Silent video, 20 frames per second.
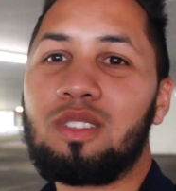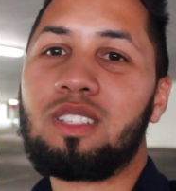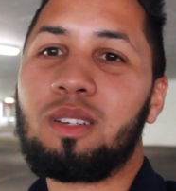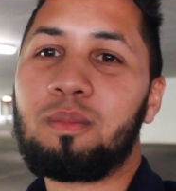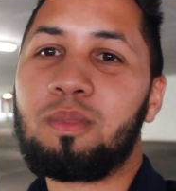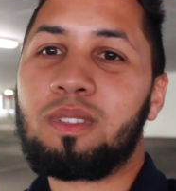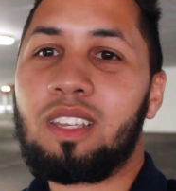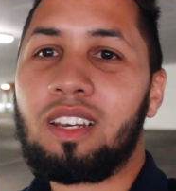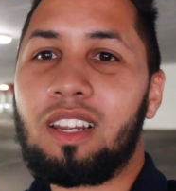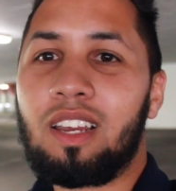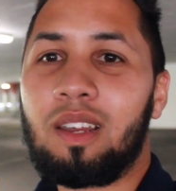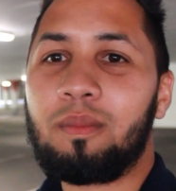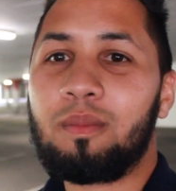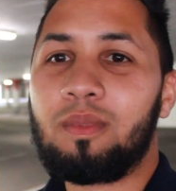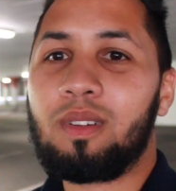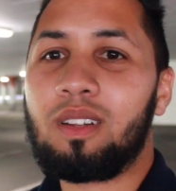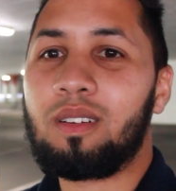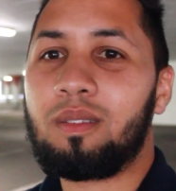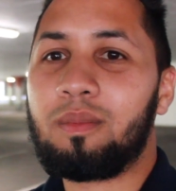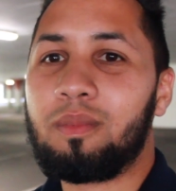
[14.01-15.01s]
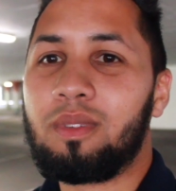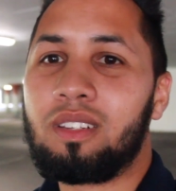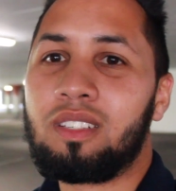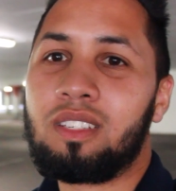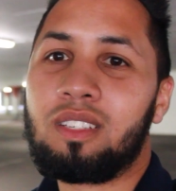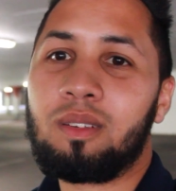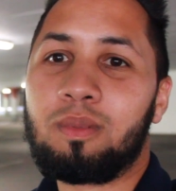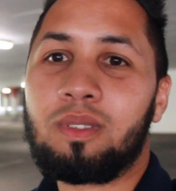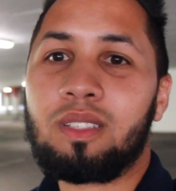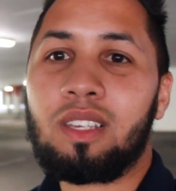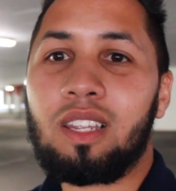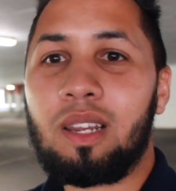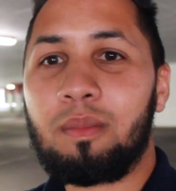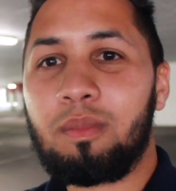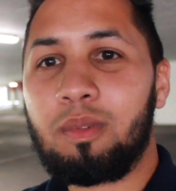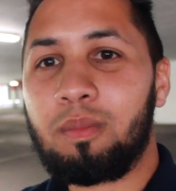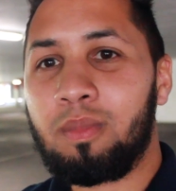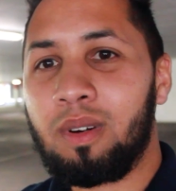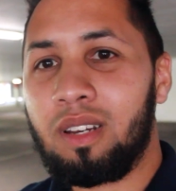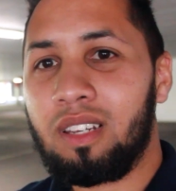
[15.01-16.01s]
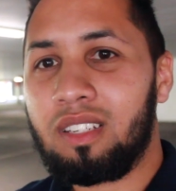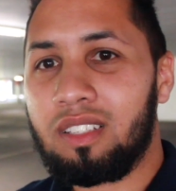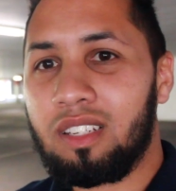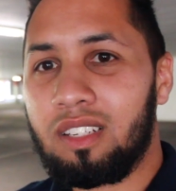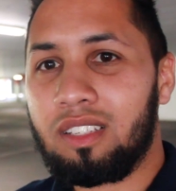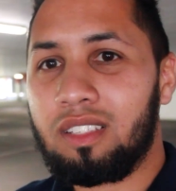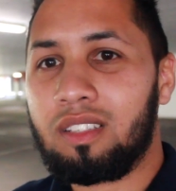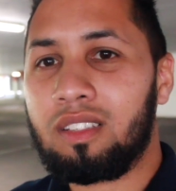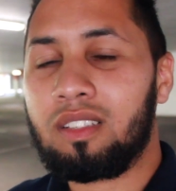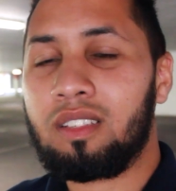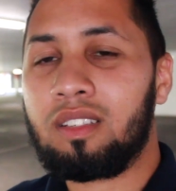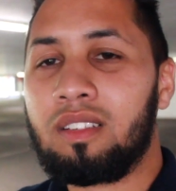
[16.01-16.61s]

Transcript: subscribed um, the subscriber base has